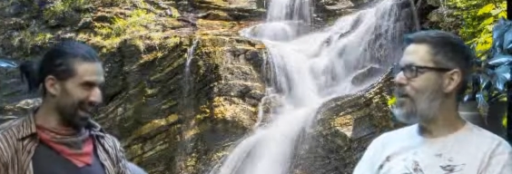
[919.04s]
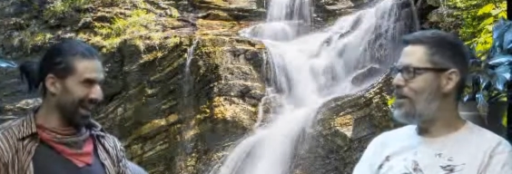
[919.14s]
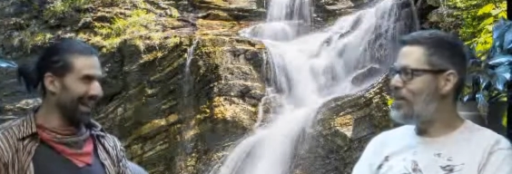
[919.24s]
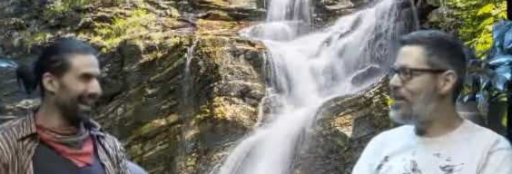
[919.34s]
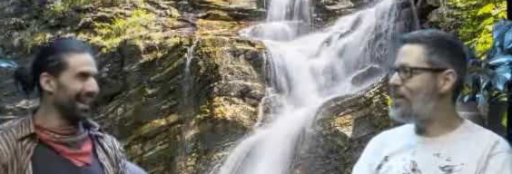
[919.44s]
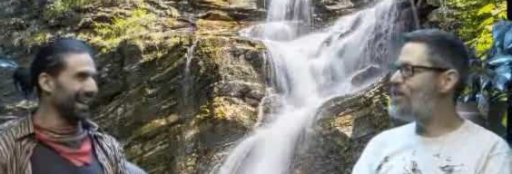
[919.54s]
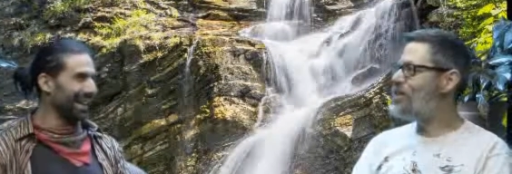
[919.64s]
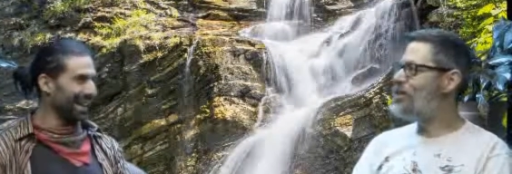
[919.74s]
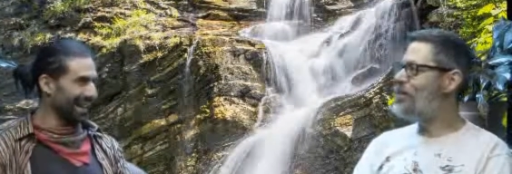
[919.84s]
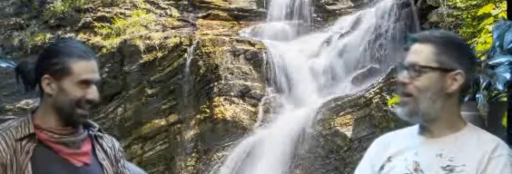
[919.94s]
Speaker 1: maybe not
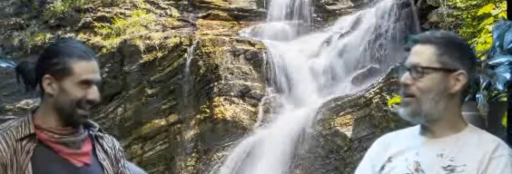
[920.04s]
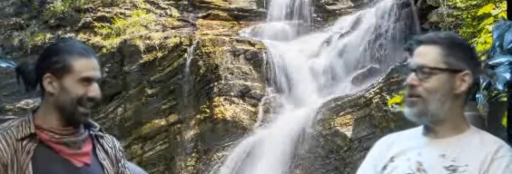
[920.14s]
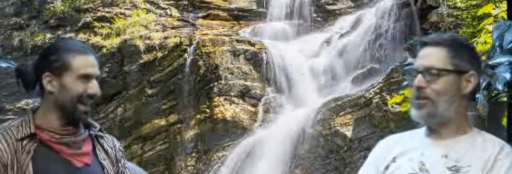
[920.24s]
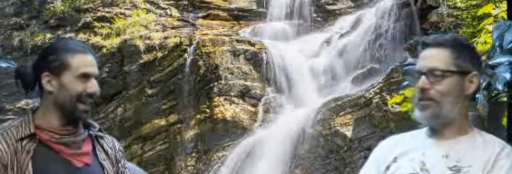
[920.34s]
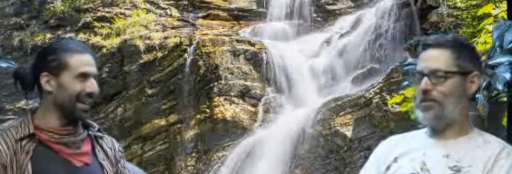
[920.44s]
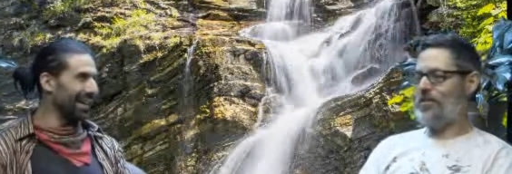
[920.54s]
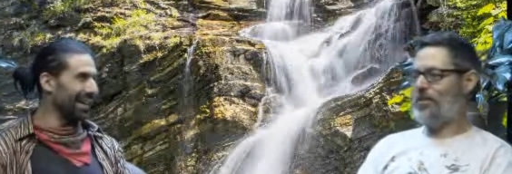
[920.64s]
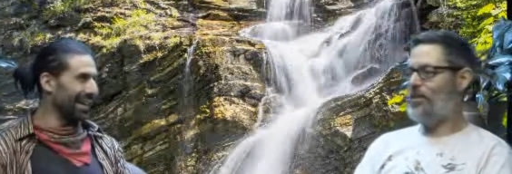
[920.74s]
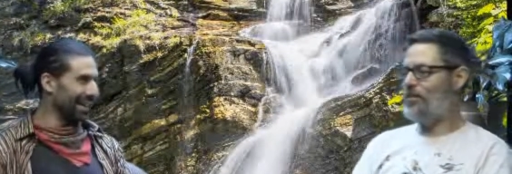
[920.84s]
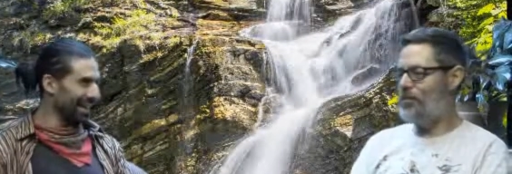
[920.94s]
so much. Yeah.
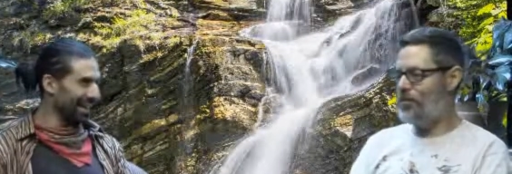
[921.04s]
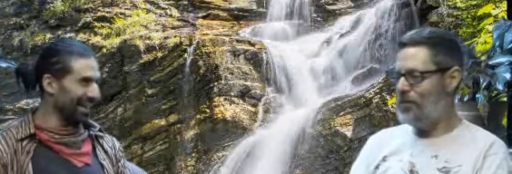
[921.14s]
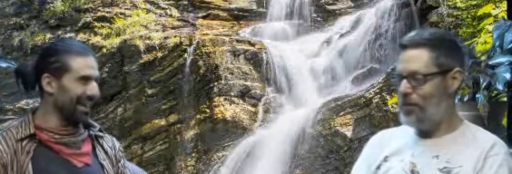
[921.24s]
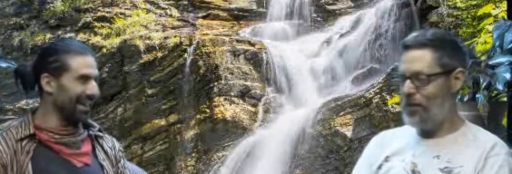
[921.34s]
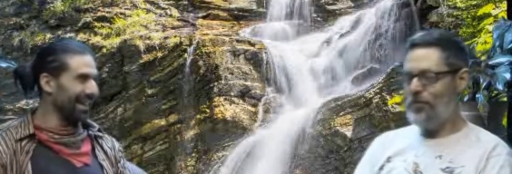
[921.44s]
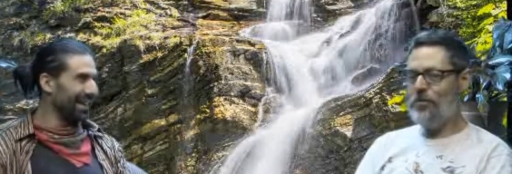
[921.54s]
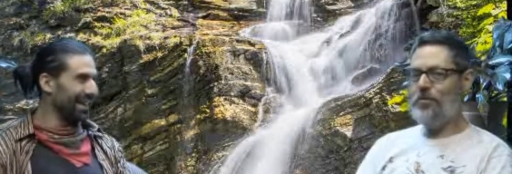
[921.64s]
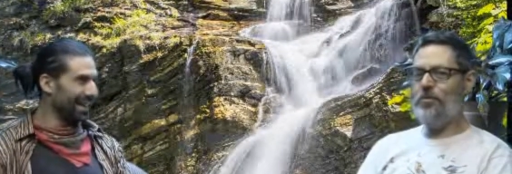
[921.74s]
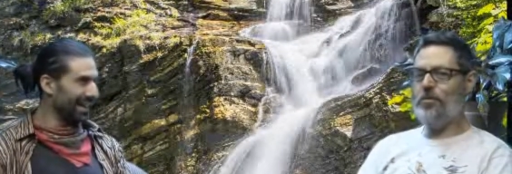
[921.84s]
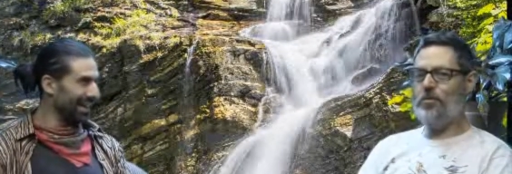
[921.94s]
Those
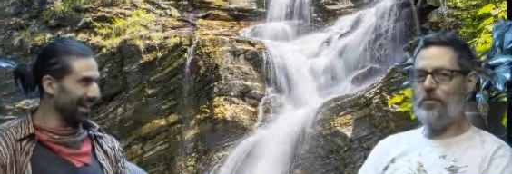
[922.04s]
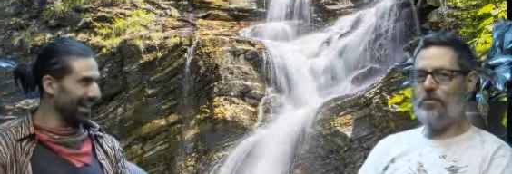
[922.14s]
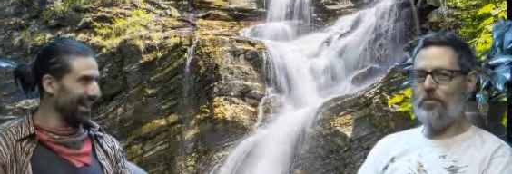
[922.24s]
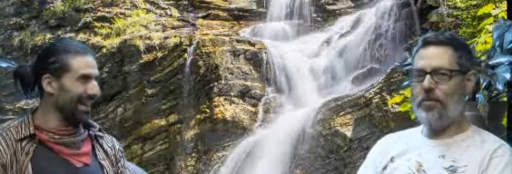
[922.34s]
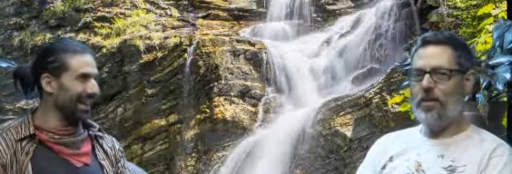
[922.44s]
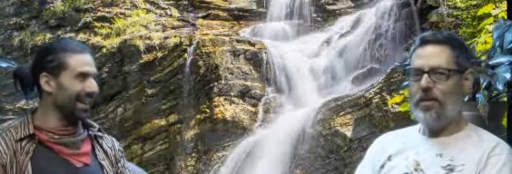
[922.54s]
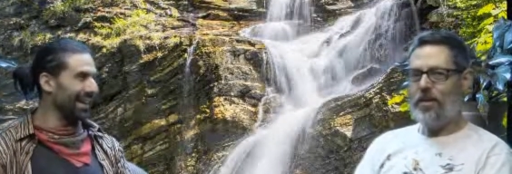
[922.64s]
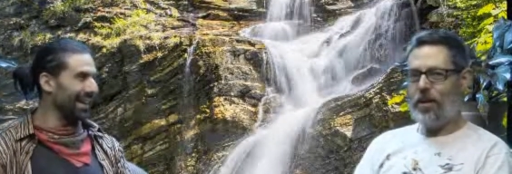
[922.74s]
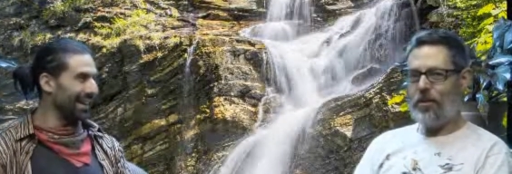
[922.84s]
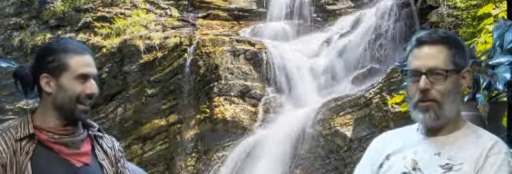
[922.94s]
of you
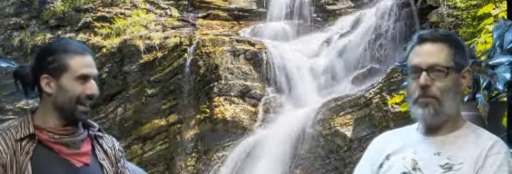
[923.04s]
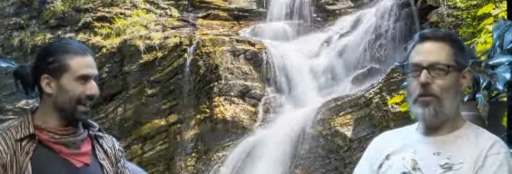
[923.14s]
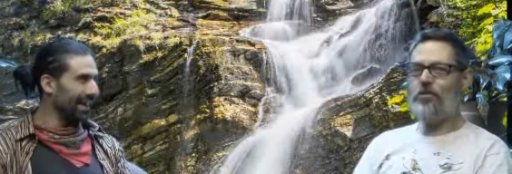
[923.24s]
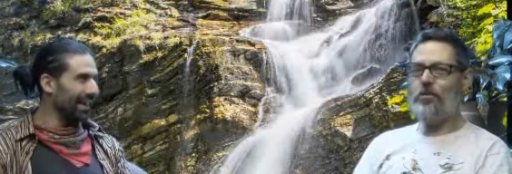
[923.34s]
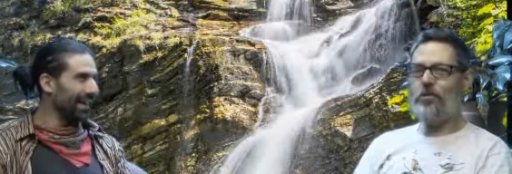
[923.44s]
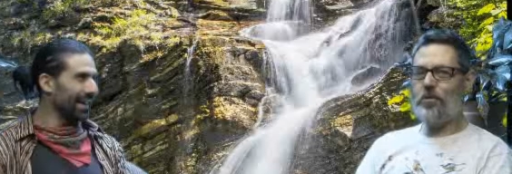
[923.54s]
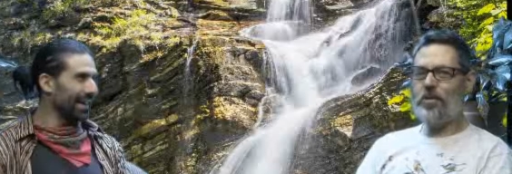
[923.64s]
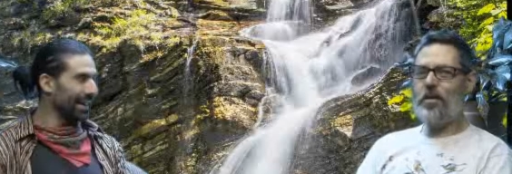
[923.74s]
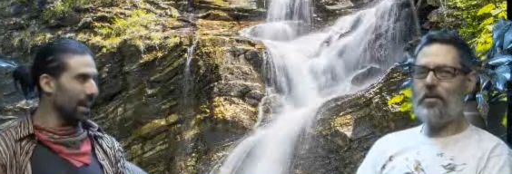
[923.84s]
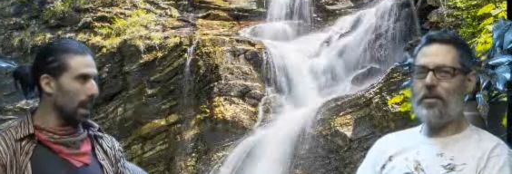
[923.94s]
are in Western
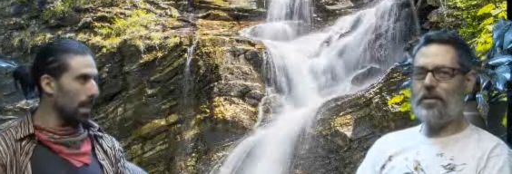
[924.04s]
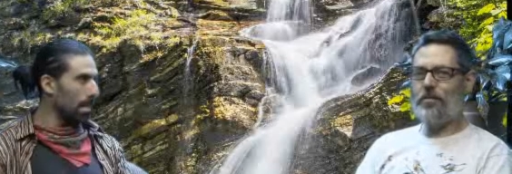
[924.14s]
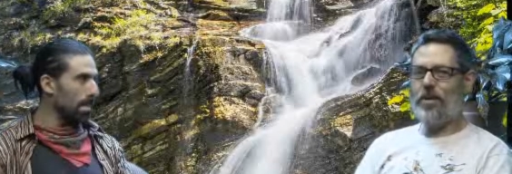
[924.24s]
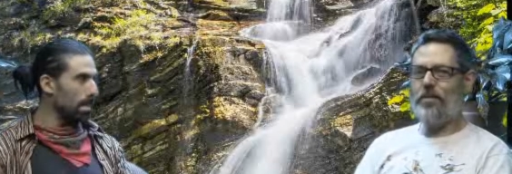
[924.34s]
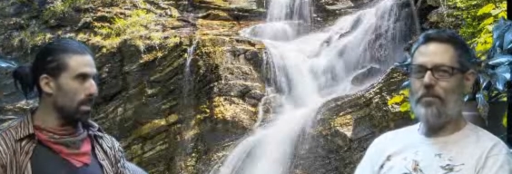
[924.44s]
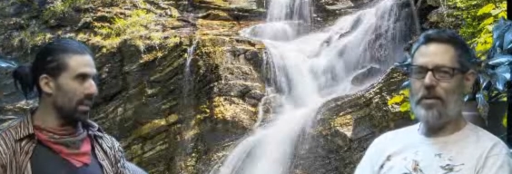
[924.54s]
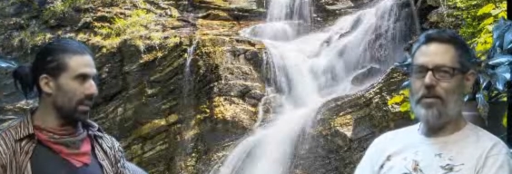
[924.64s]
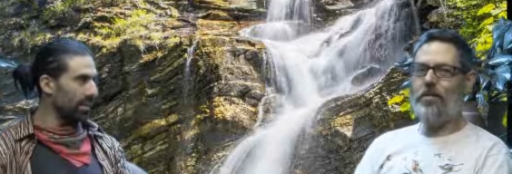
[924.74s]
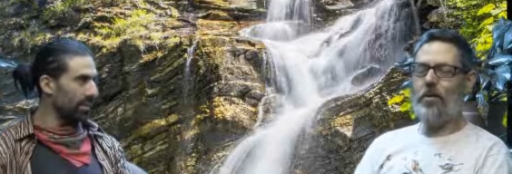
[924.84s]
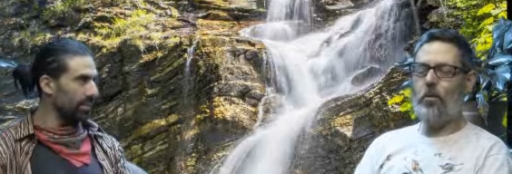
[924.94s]
North Carolina might
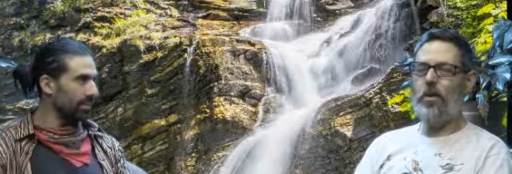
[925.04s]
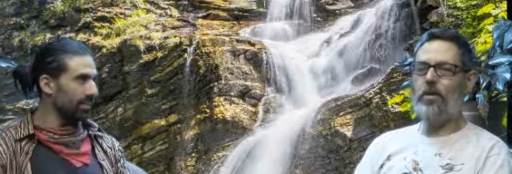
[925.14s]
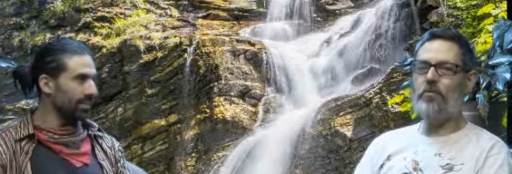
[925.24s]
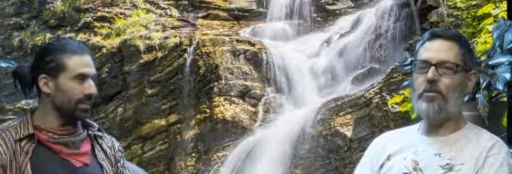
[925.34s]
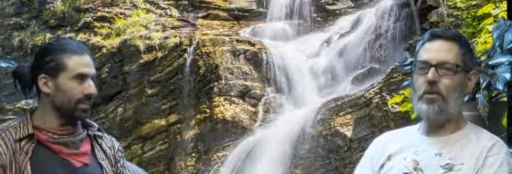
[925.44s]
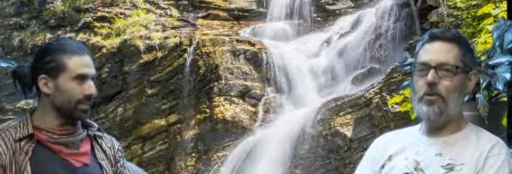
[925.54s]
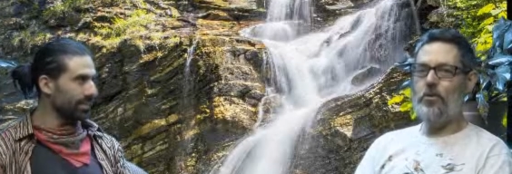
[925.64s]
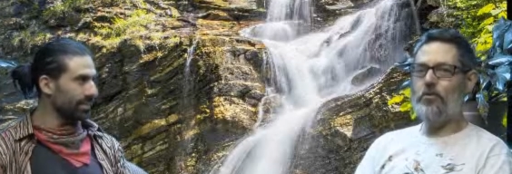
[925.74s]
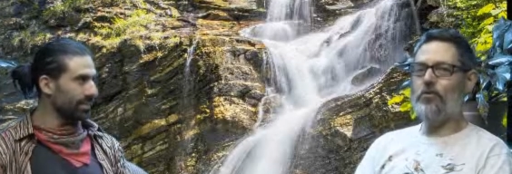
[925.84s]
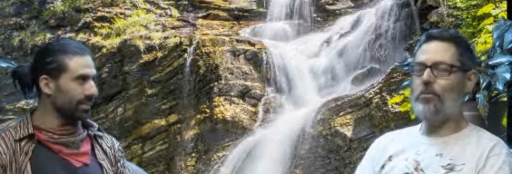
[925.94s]
be aware of the
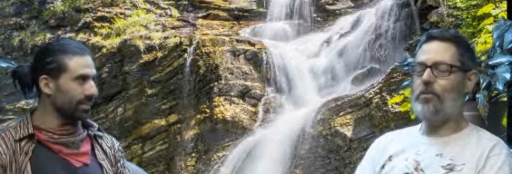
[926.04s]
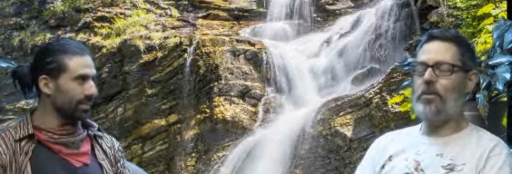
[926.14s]
news.